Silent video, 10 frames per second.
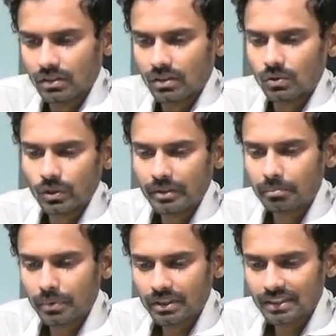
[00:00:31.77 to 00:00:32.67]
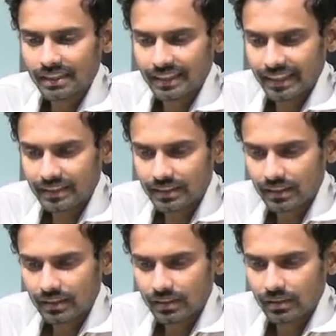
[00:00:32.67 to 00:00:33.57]
So in percentage,
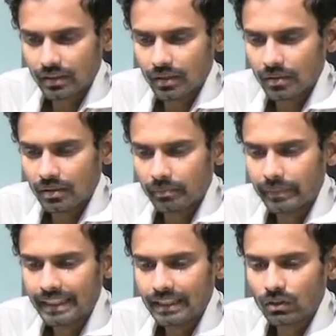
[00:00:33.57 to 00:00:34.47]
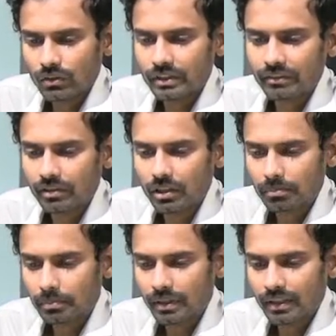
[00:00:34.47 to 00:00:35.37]
meaning of the word
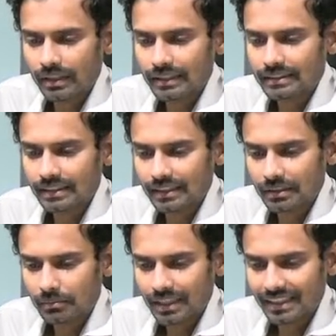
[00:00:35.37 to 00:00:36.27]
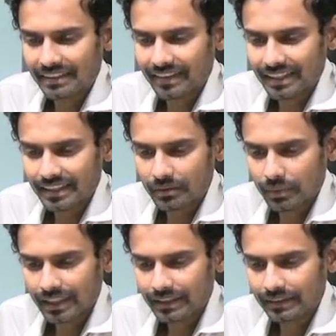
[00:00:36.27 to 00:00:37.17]
per is nothing but divided by,
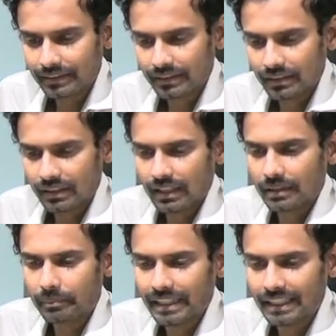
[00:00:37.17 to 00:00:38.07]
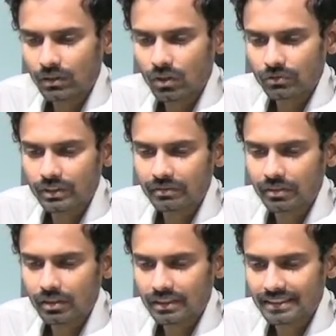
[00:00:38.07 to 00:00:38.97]
and meaning of the
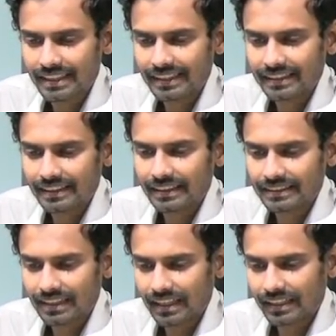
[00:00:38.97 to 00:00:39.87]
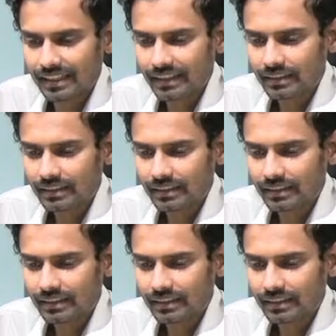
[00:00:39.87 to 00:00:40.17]
word cent is 100.